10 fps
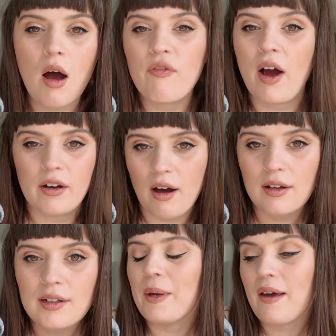fine
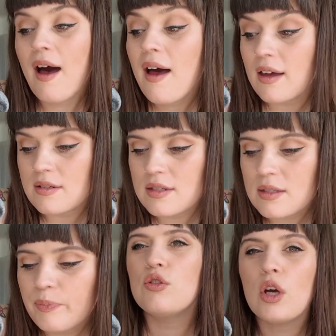art,
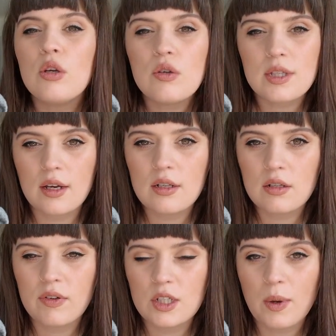because you don't use that
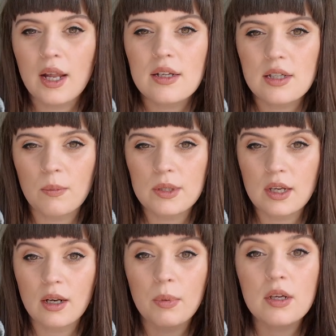individuality,
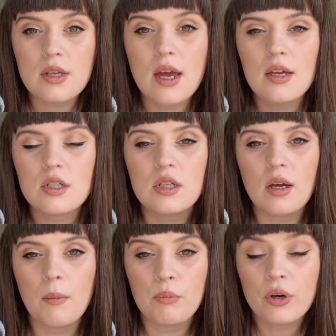particularly because each
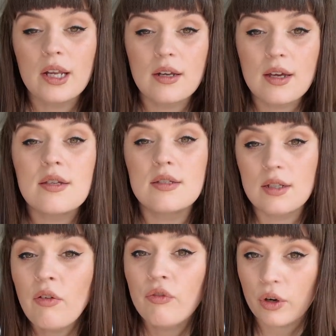print is
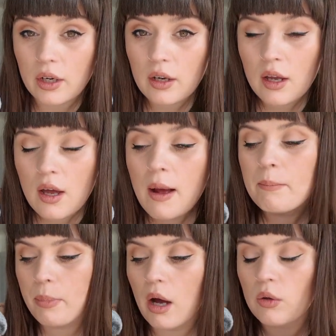different,
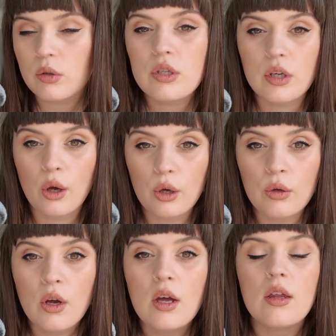but also
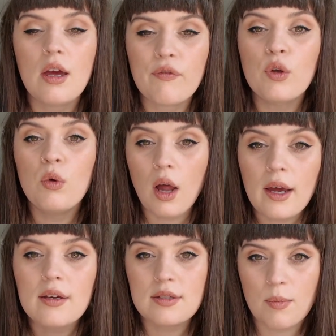if you
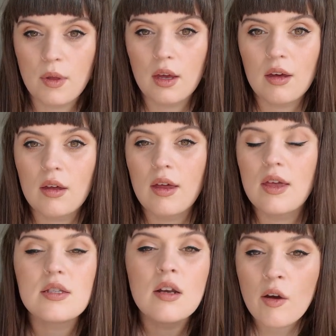like something,
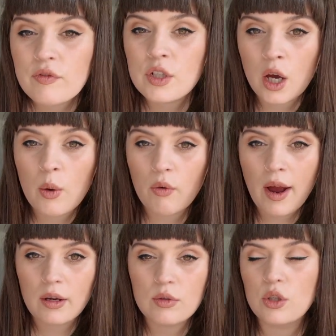there's enough to go
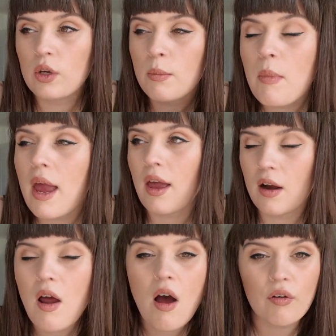around. You can make
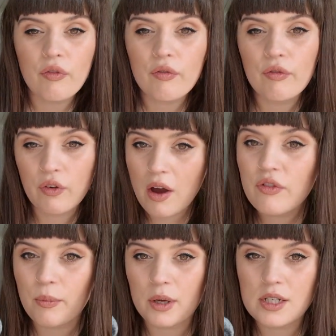enough for
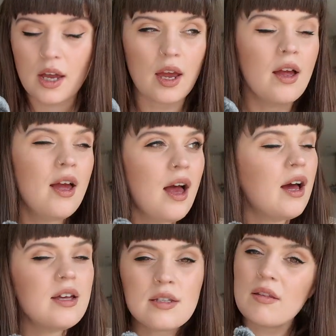everybody.
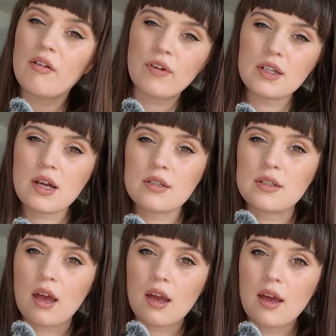And isn't that
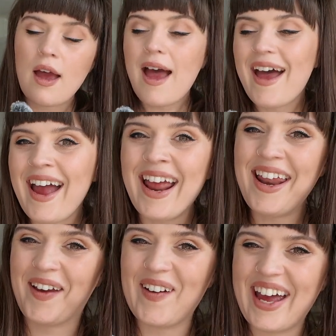fantastic?
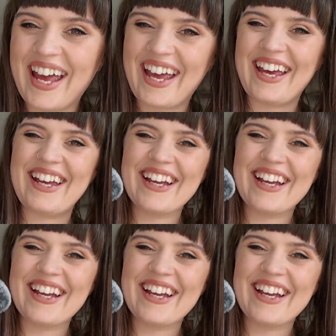Anyway,